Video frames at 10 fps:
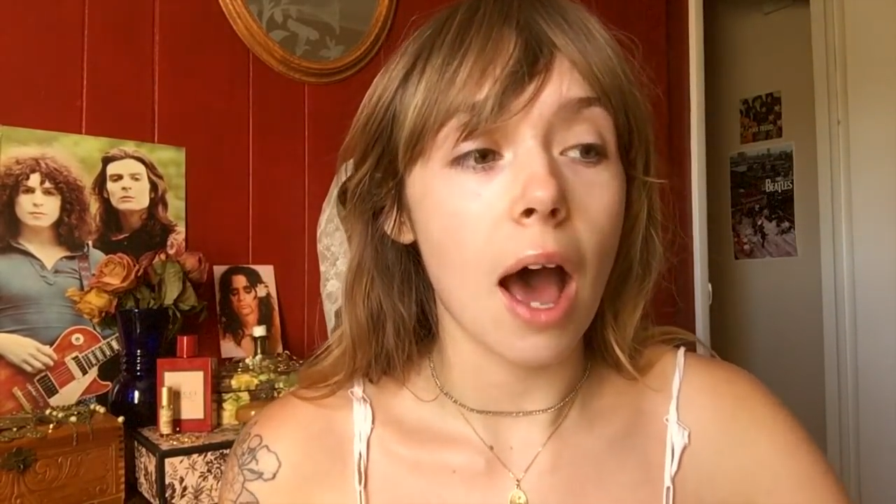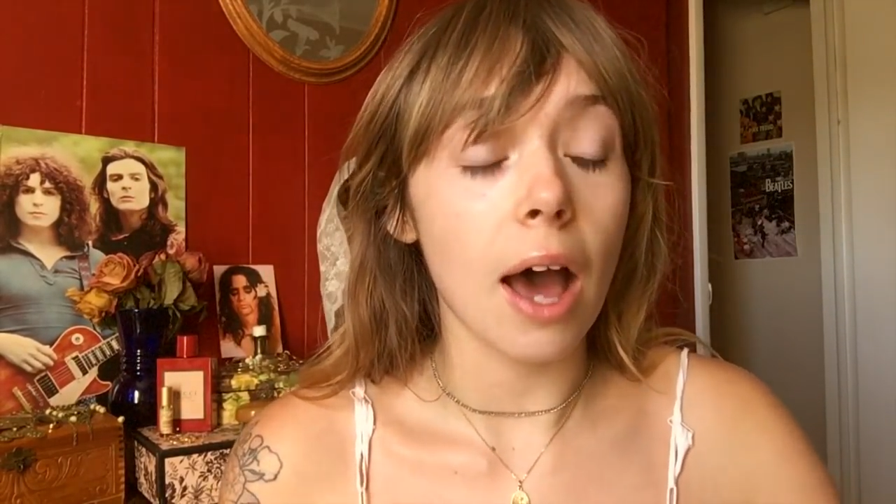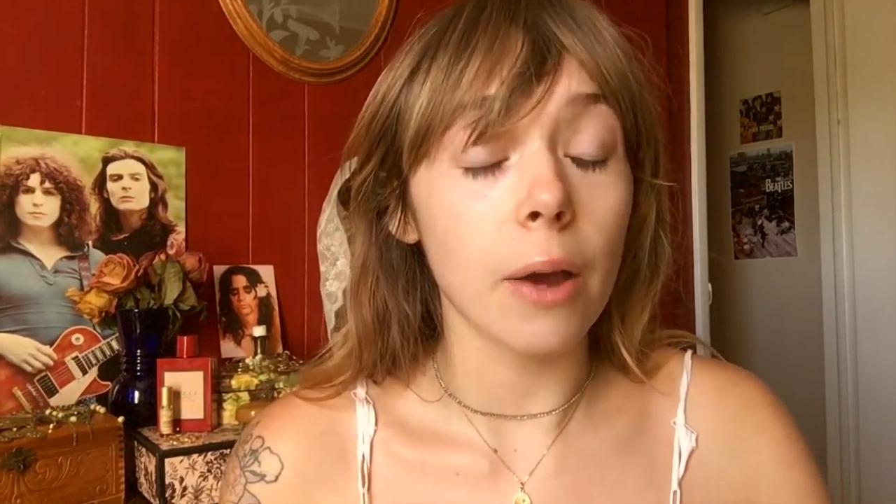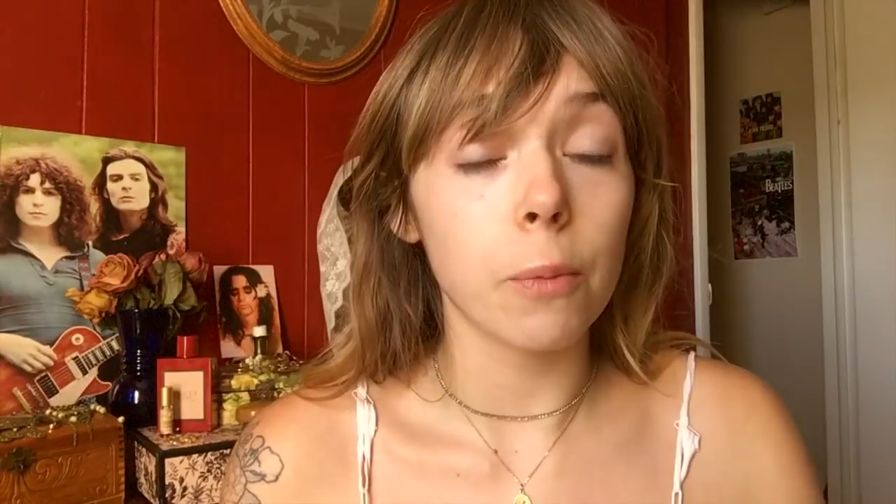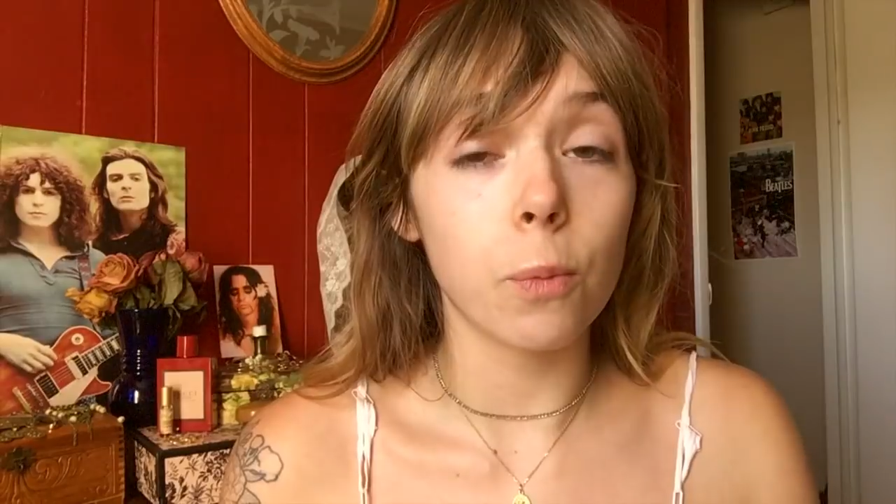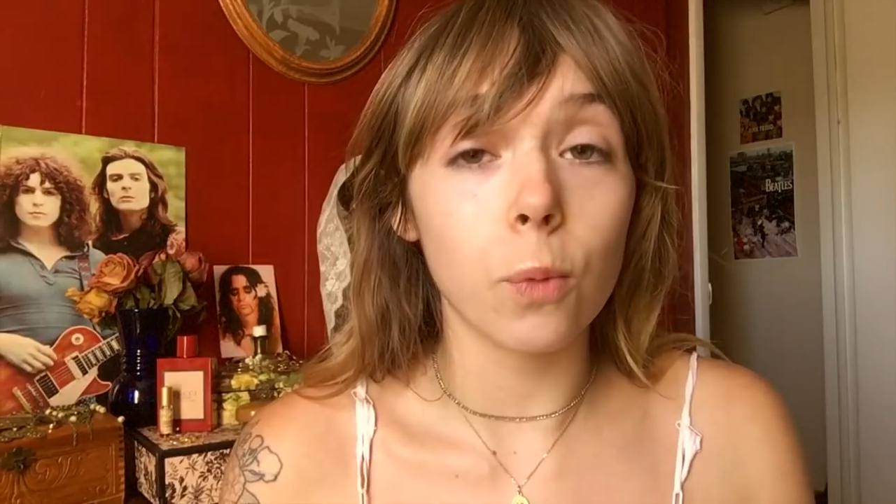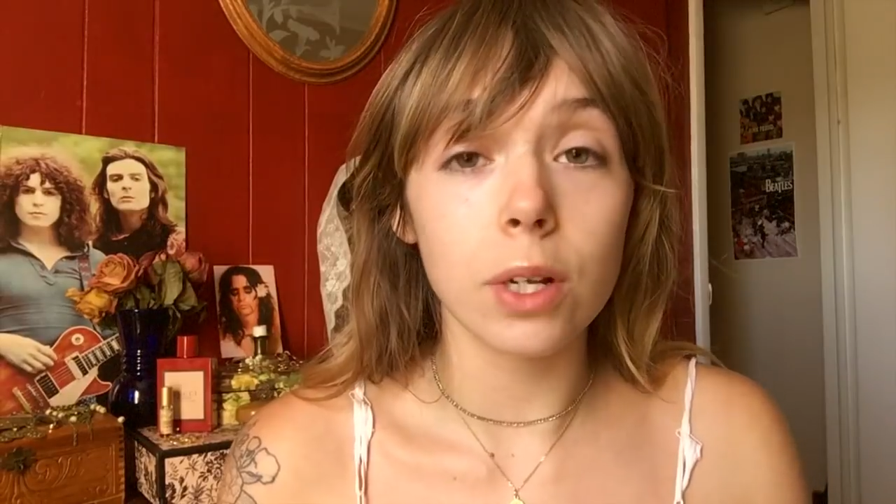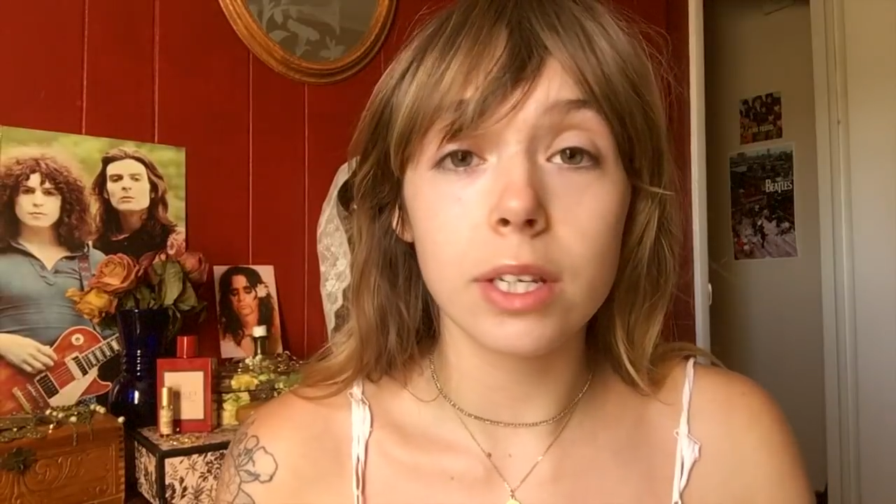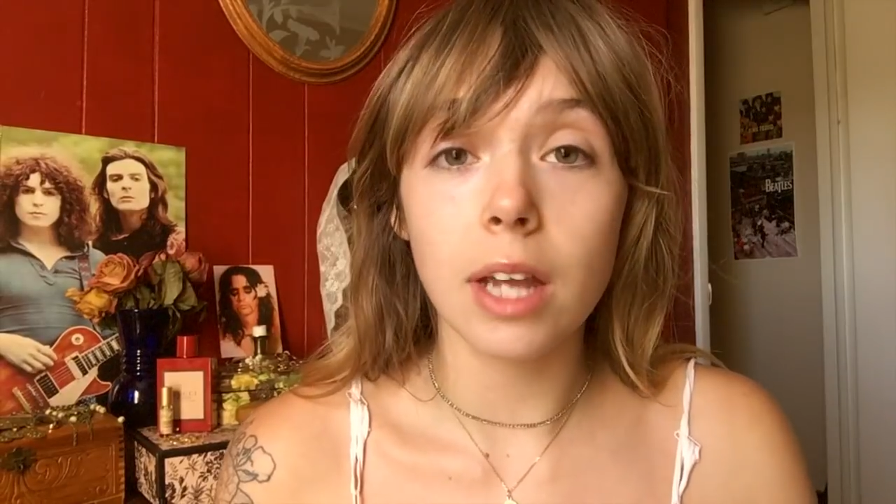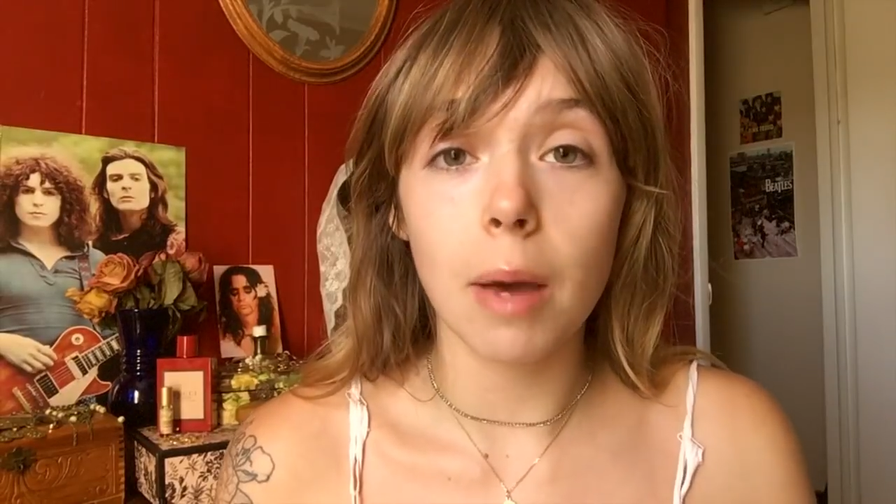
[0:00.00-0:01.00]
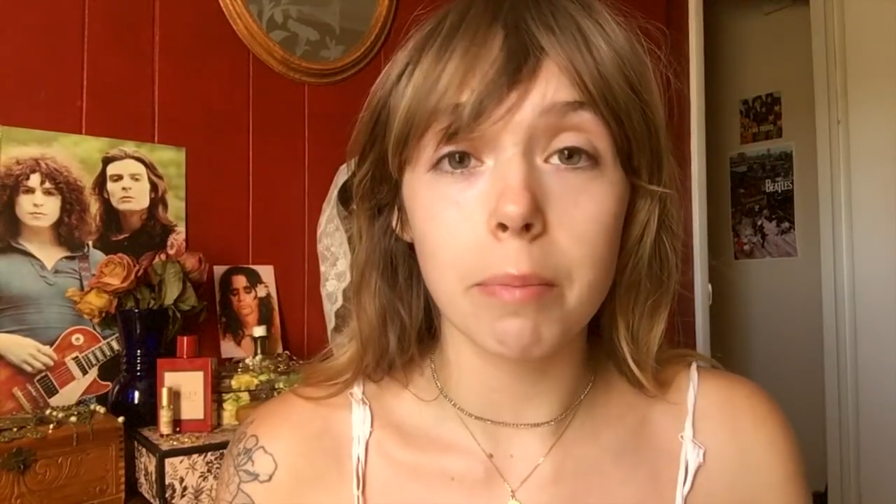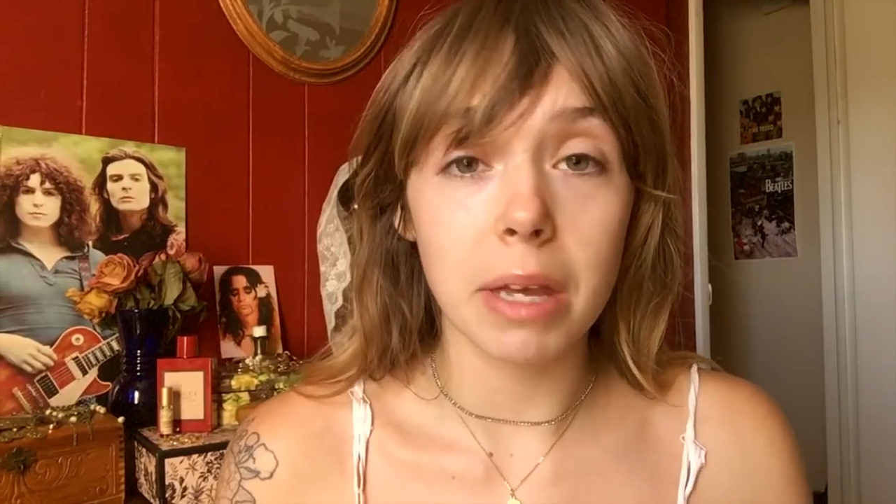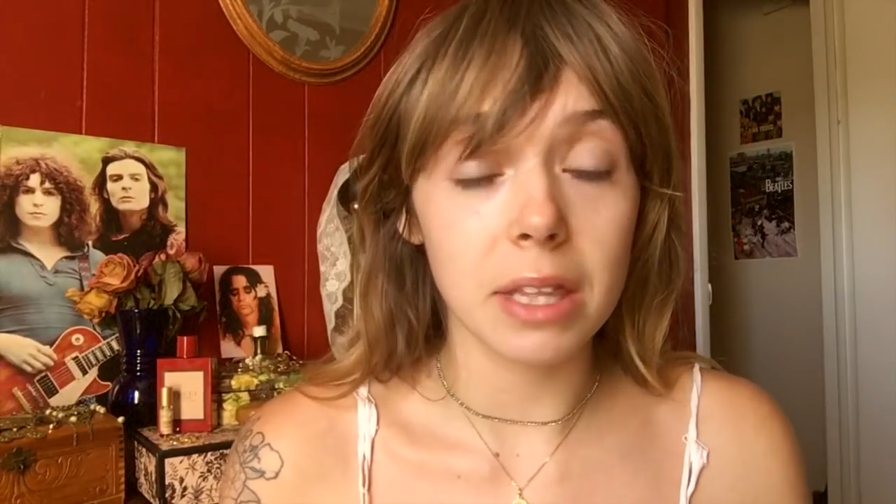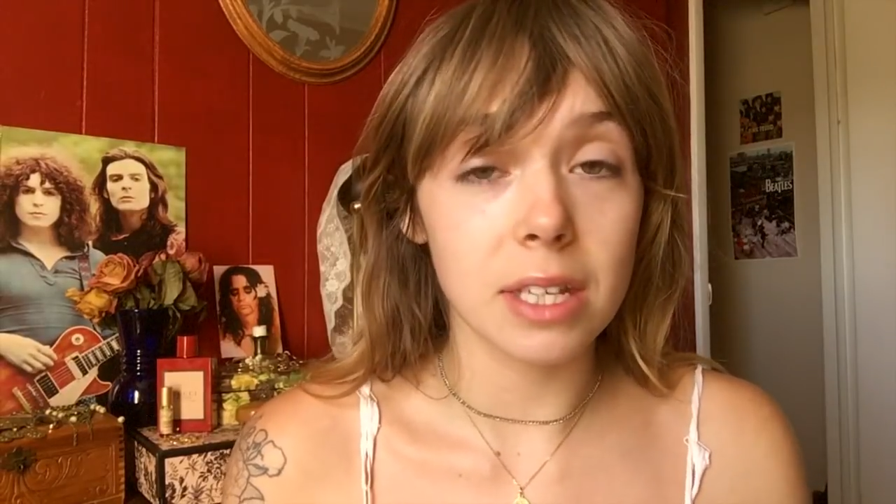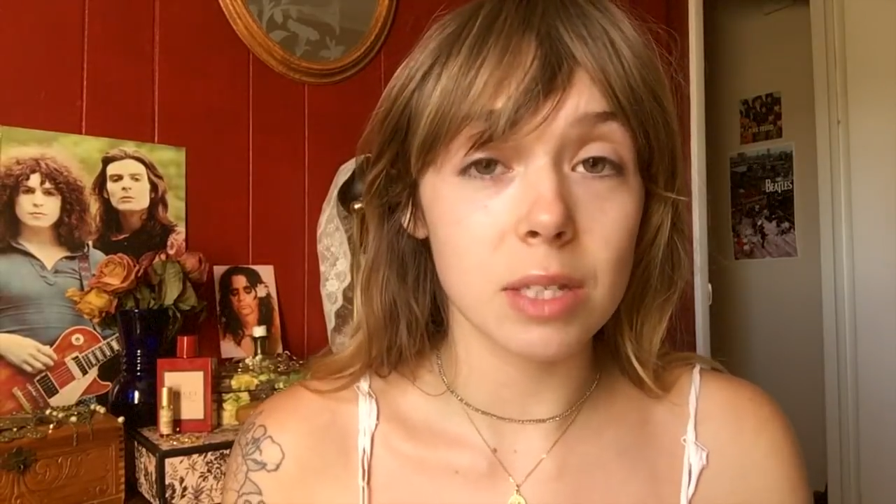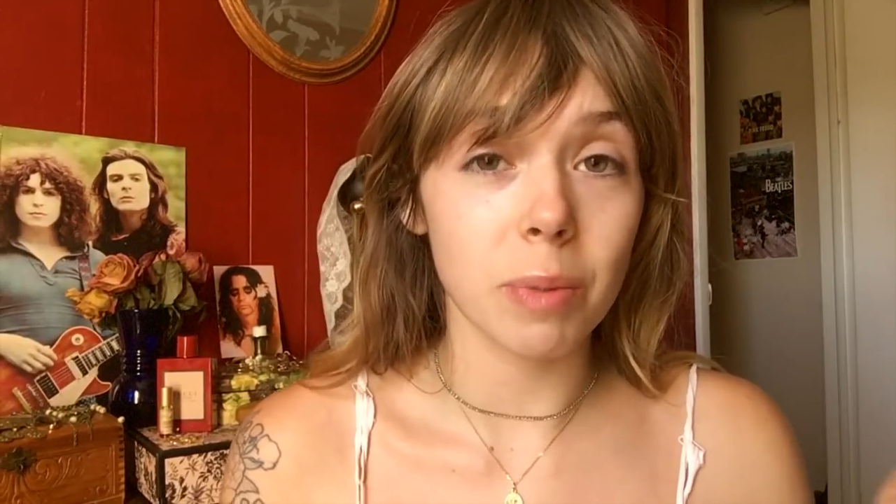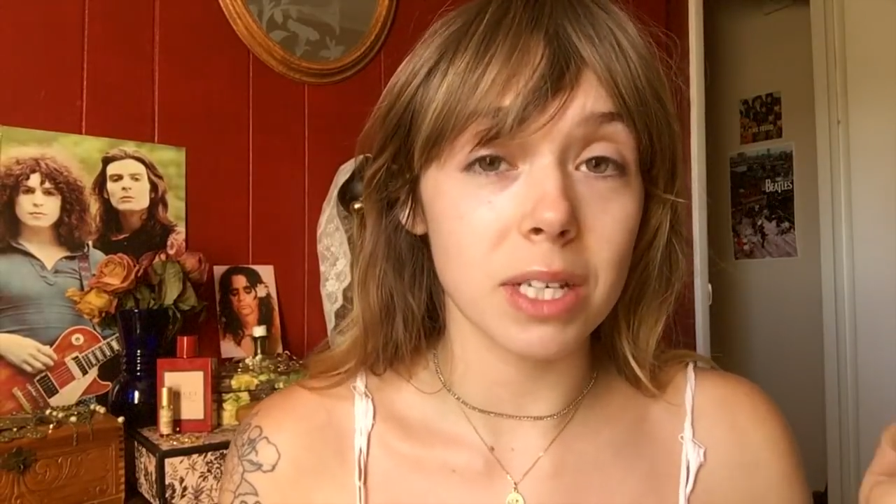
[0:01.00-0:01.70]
I would not make this